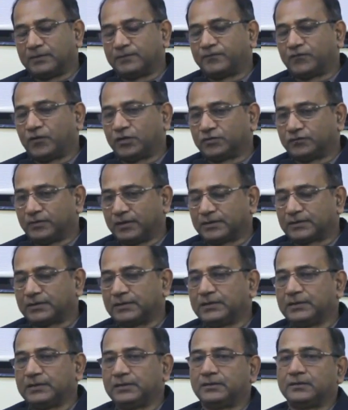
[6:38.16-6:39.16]

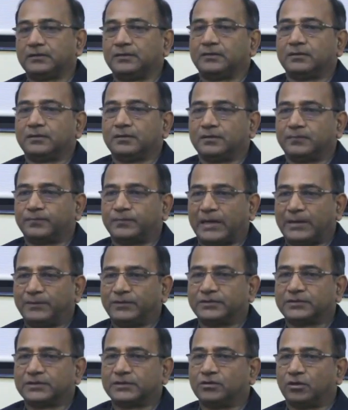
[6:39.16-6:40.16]
fortunately, Prime
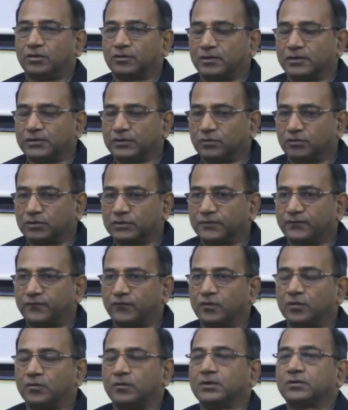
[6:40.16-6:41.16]
Minister not only wrote the
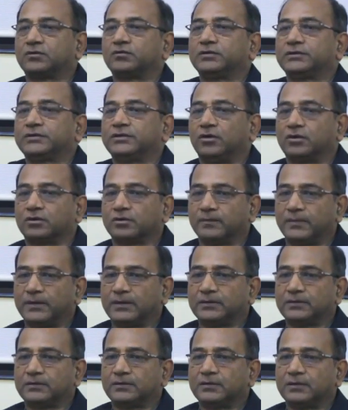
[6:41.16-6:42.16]
foreword to this
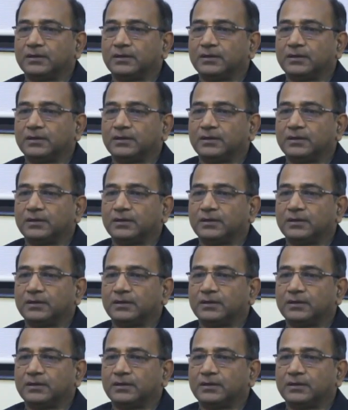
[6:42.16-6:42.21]
document,